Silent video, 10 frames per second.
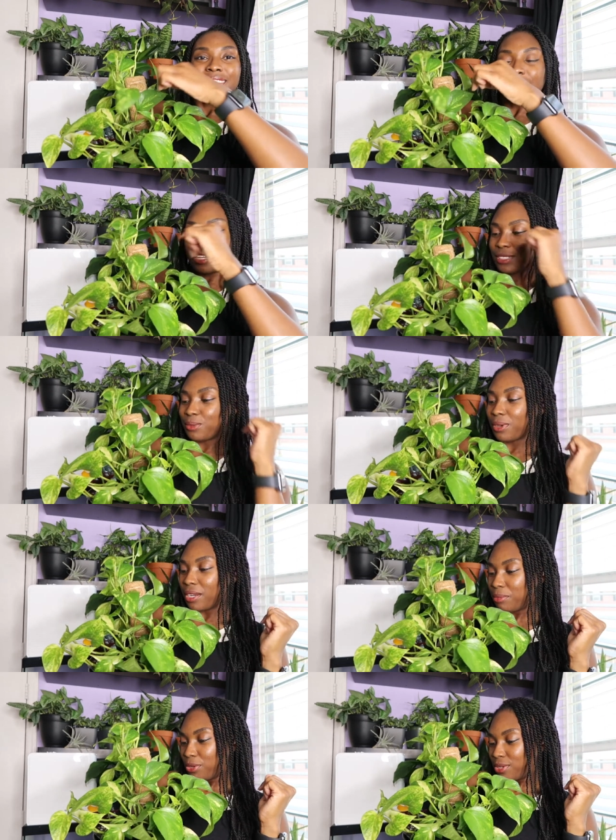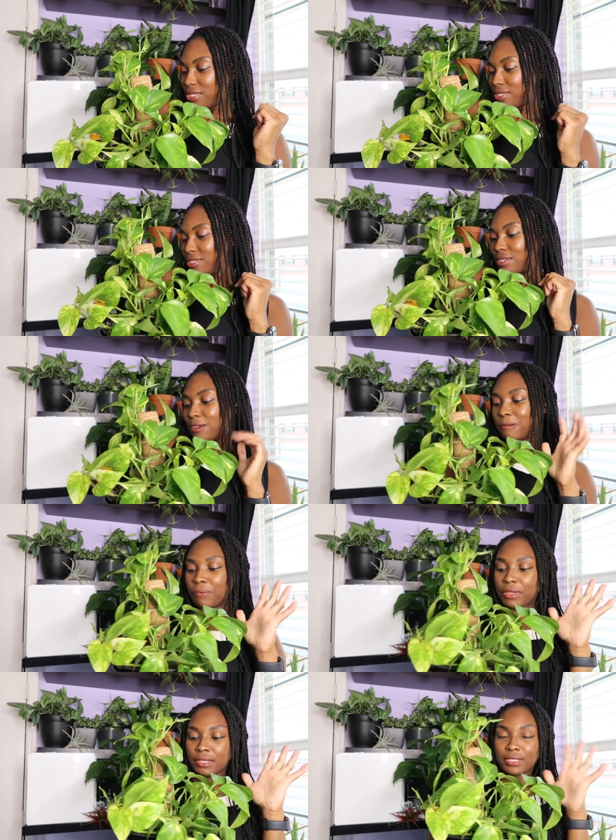I'm going to do.
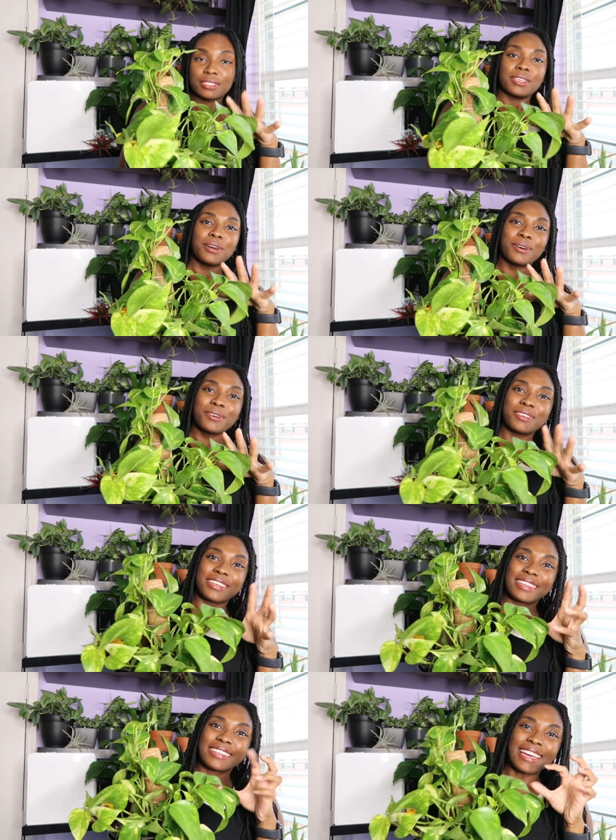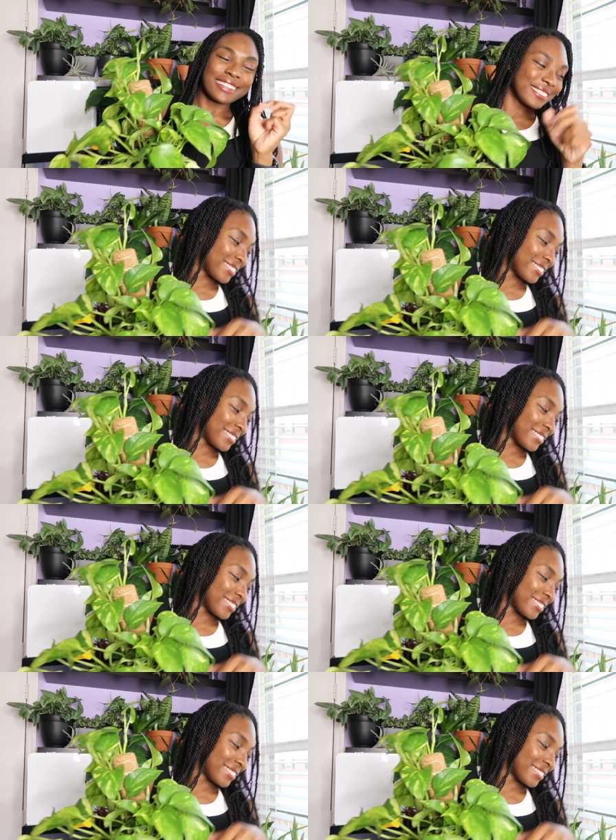So yeah,